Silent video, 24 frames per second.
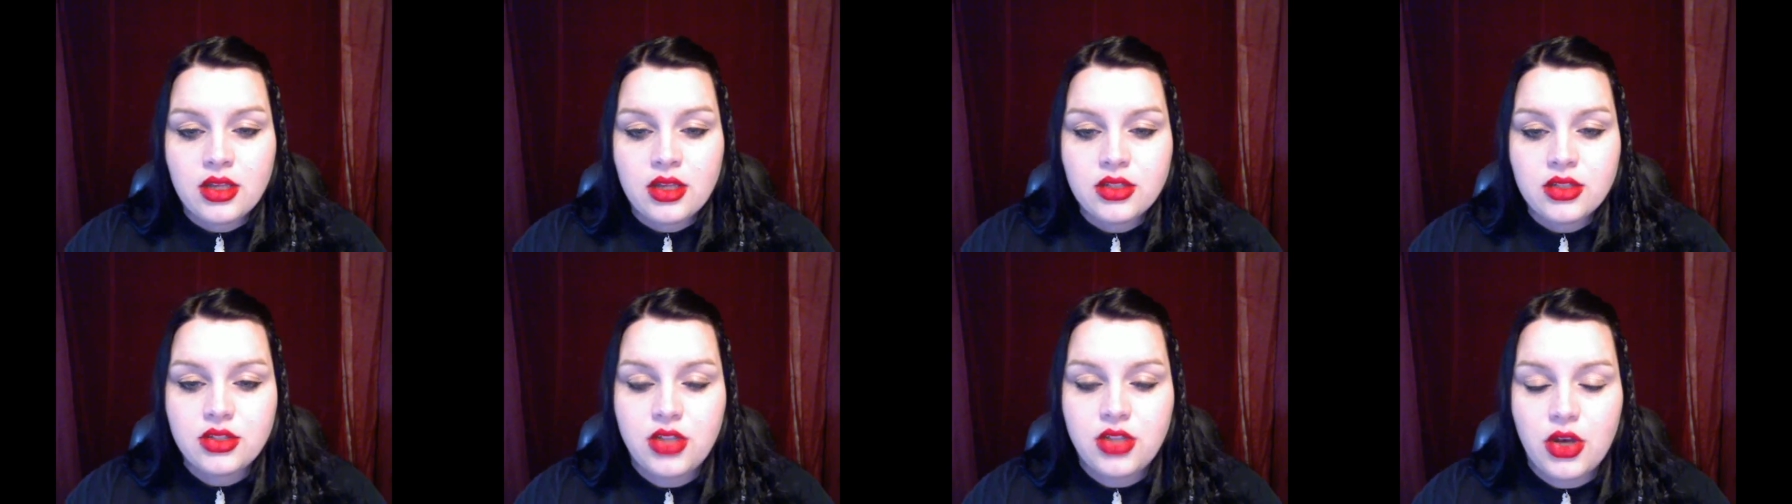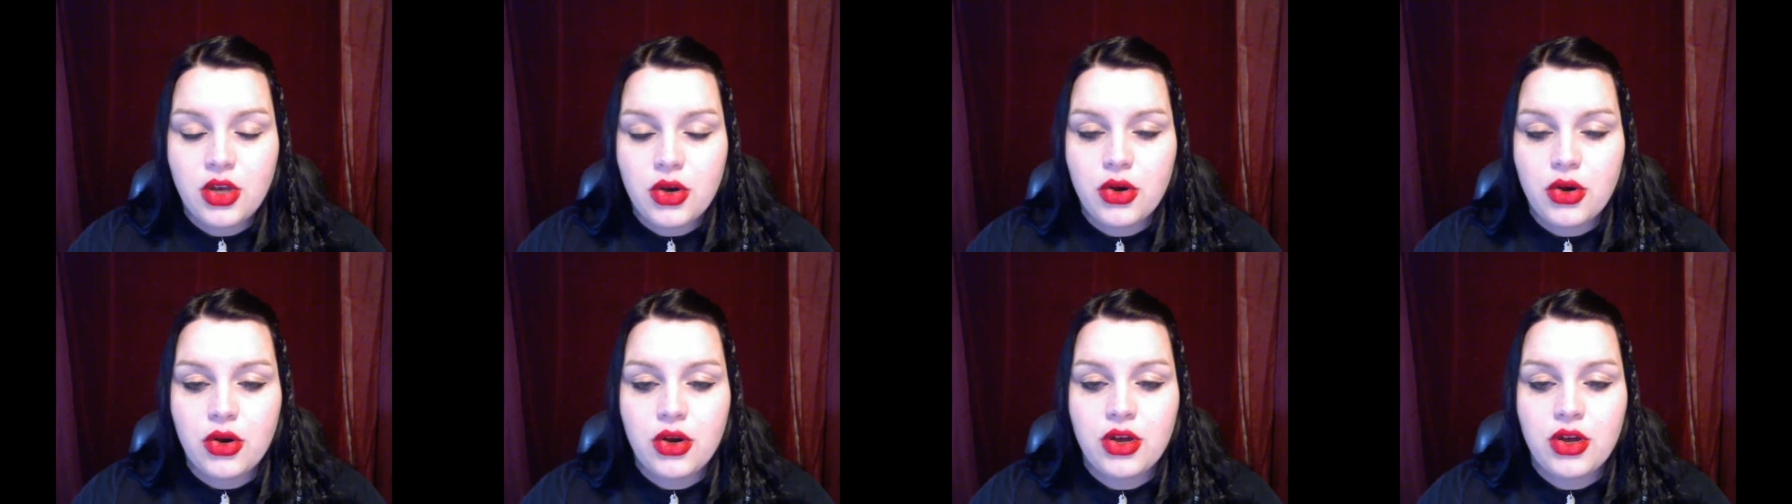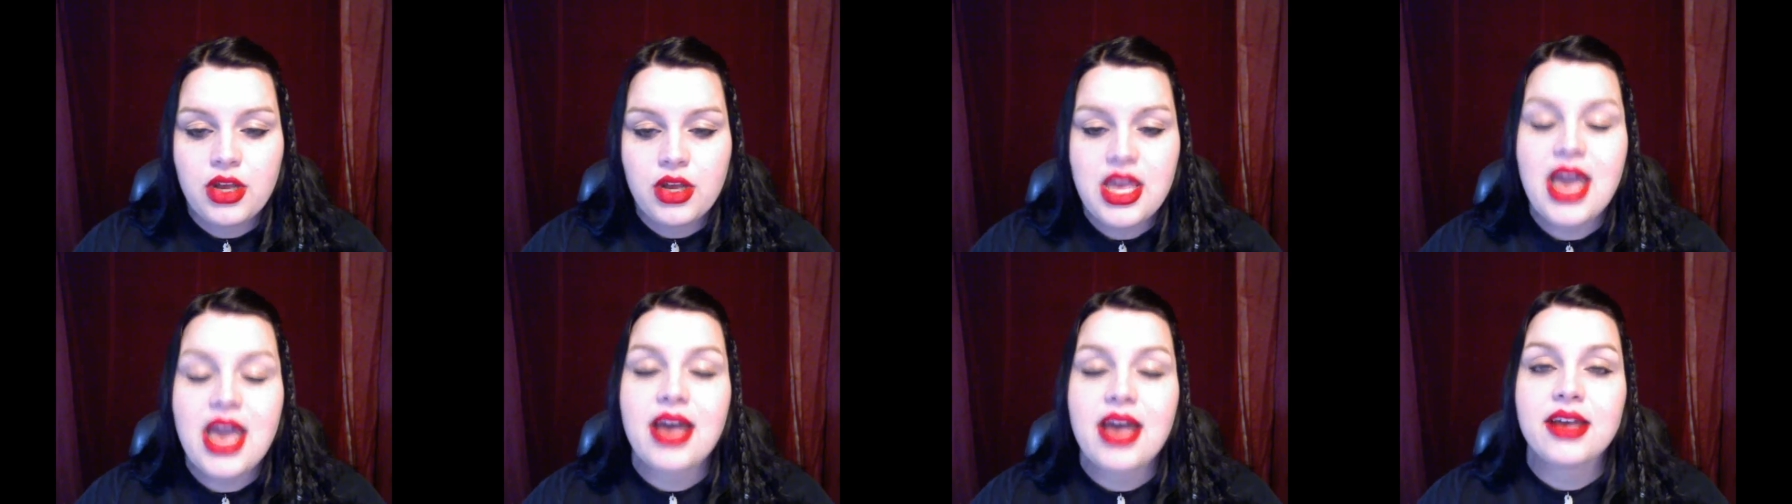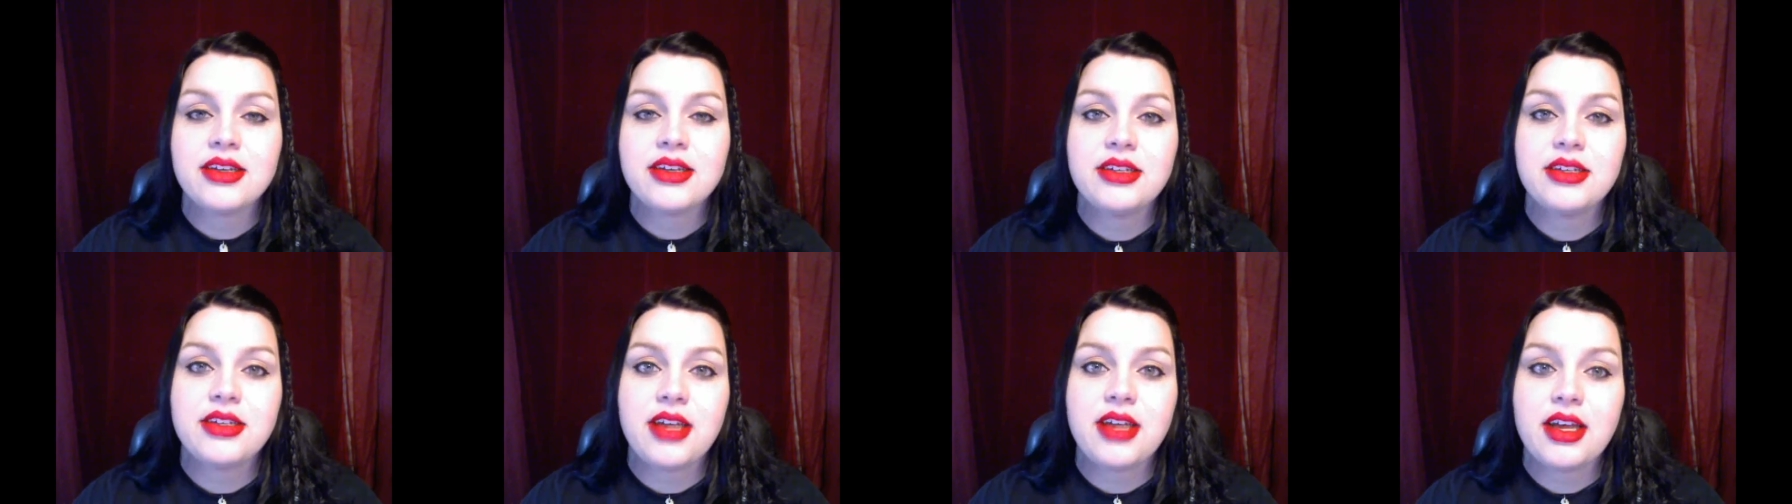So, yeah.
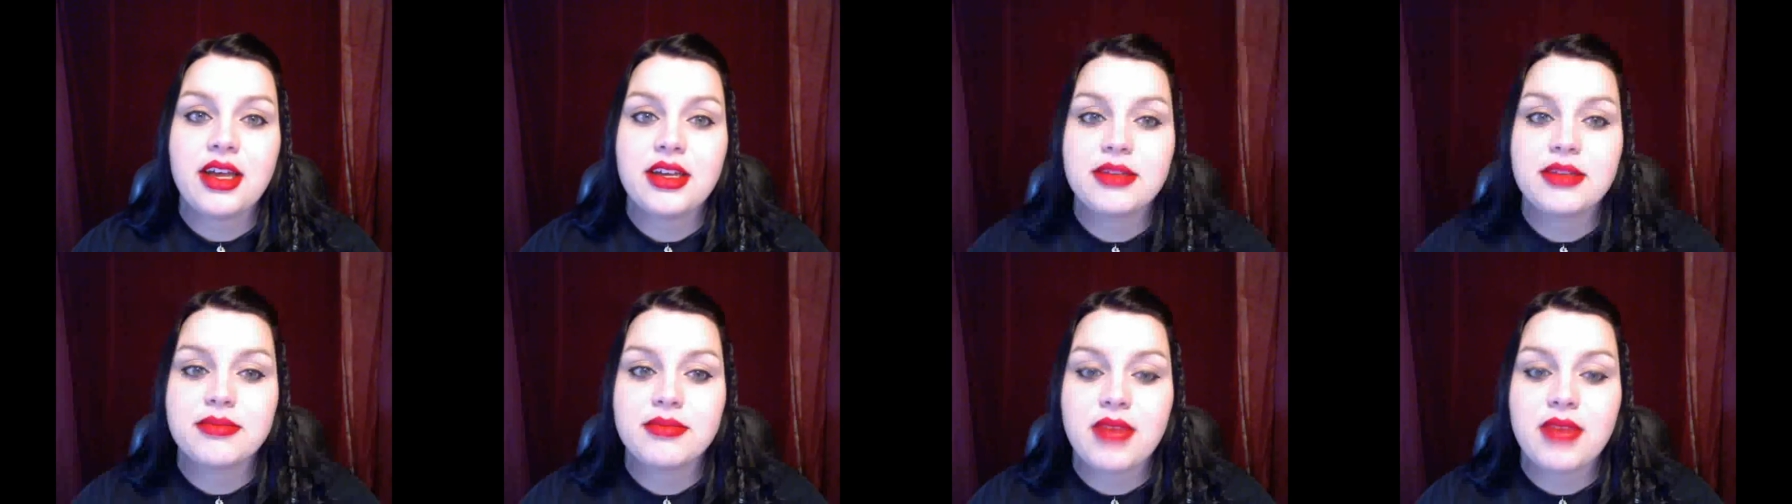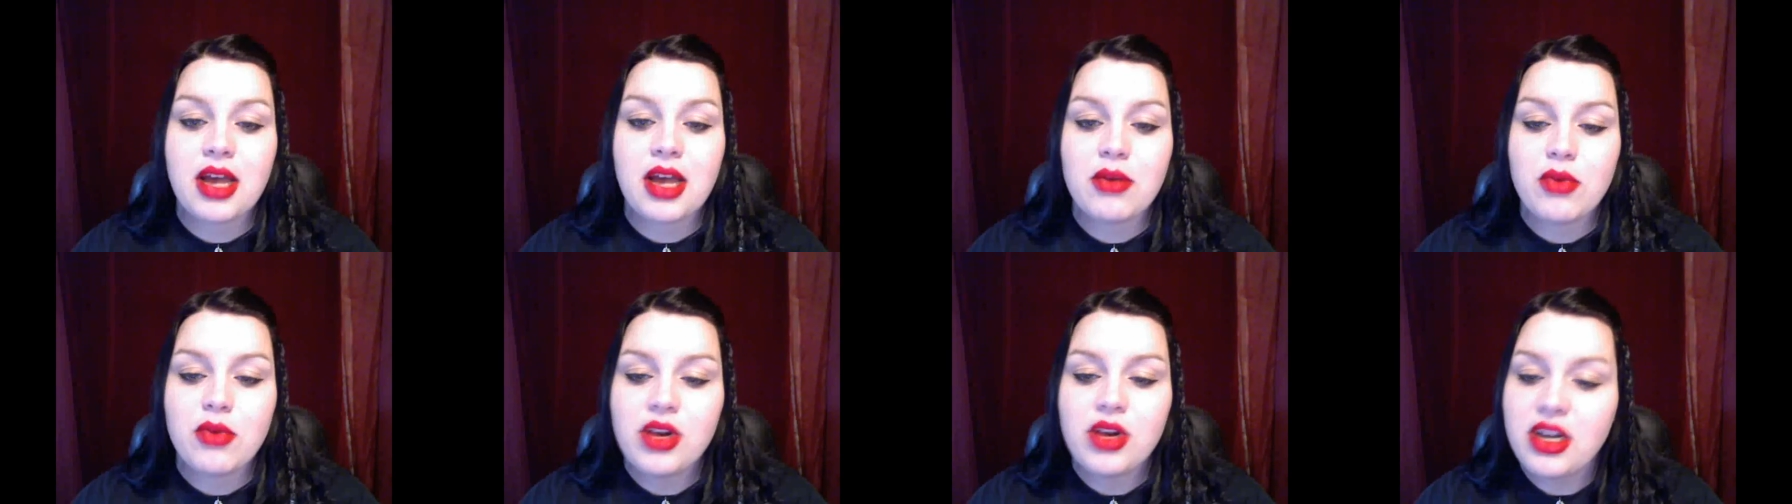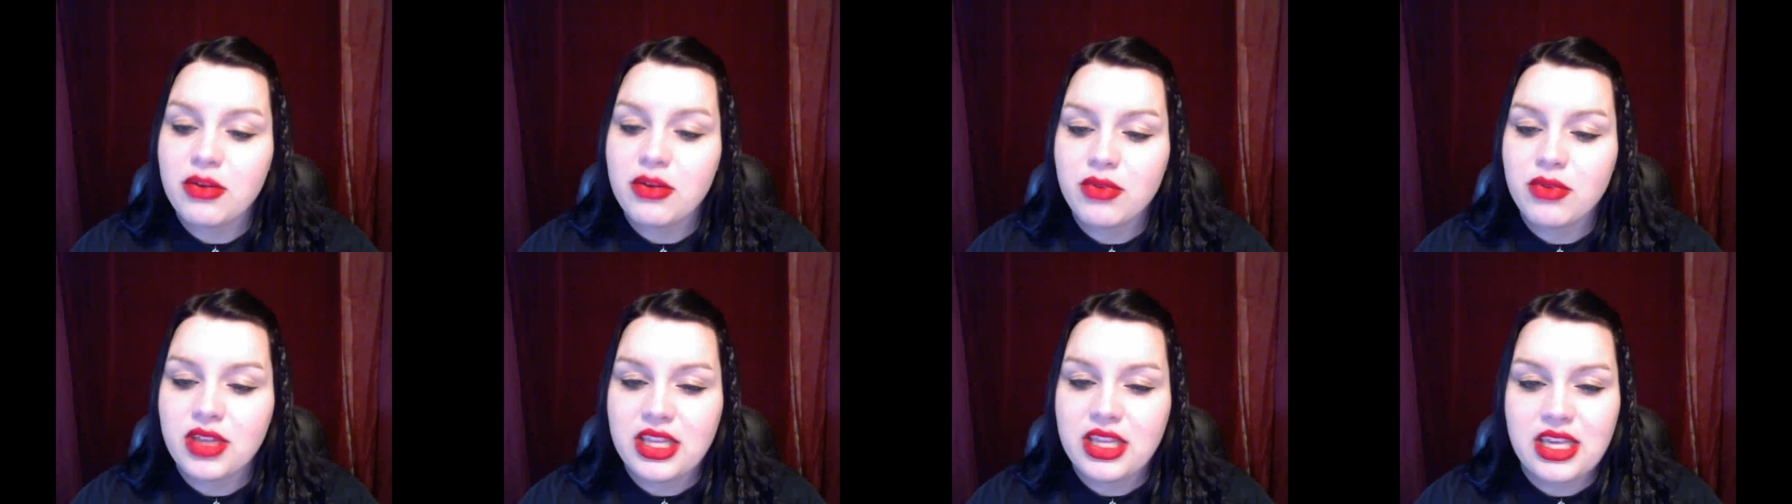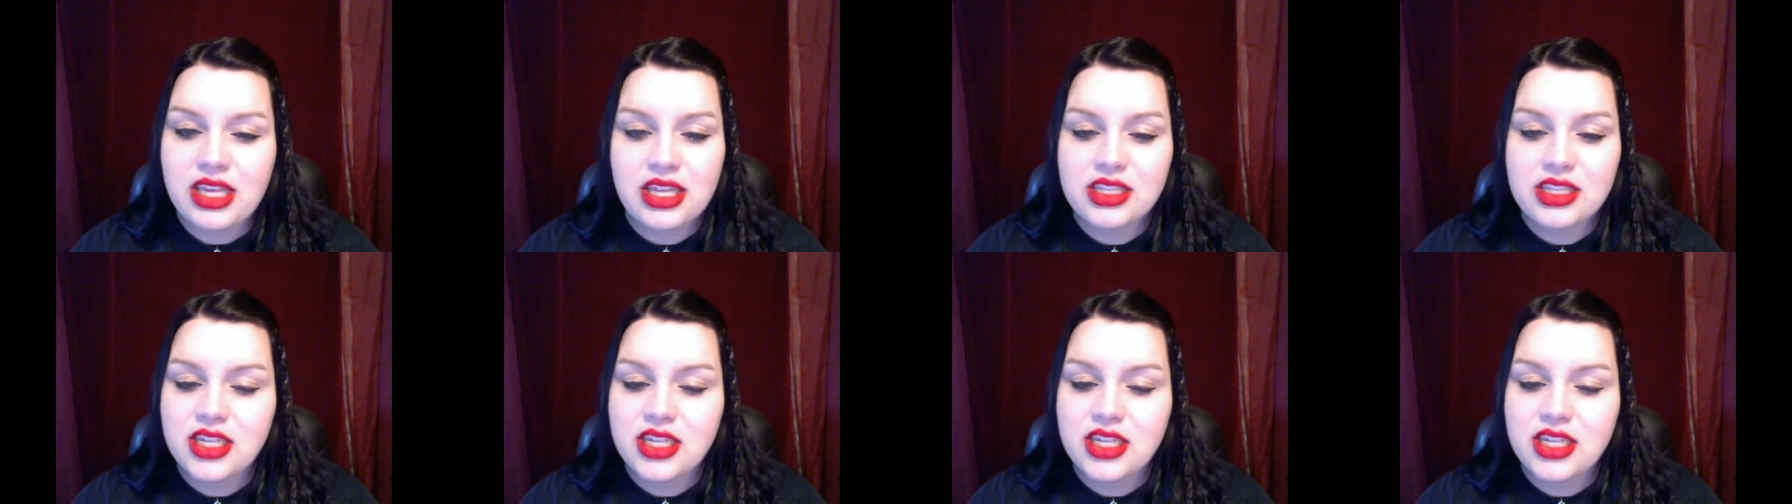I wanted to really get in